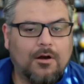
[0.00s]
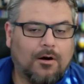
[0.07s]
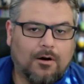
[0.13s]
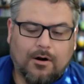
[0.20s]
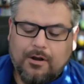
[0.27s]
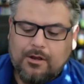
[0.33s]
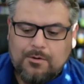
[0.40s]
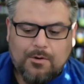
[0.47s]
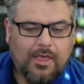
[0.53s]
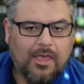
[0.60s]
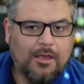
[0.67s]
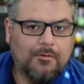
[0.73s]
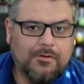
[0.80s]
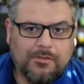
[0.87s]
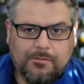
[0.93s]
Are you
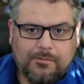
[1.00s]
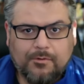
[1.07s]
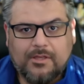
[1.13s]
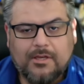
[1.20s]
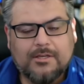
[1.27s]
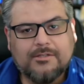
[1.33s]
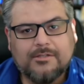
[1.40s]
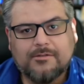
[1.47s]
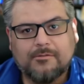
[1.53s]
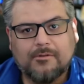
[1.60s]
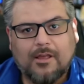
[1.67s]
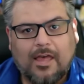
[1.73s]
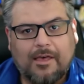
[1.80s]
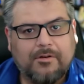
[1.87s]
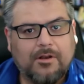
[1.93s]
okay with us
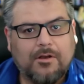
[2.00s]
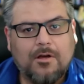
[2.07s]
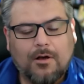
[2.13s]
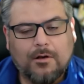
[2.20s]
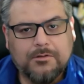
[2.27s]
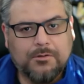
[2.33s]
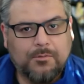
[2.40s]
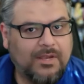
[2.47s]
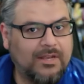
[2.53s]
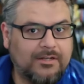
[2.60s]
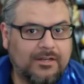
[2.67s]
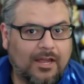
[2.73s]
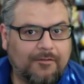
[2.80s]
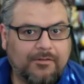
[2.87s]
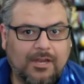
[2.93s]
having a call so we can
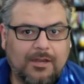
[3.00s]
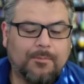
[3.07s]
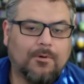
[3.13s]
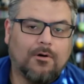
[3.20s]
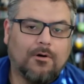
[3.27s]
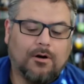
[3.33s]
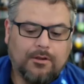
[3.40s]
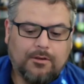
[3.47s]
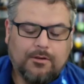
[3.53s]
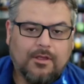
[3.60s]
dive deeper? Are you,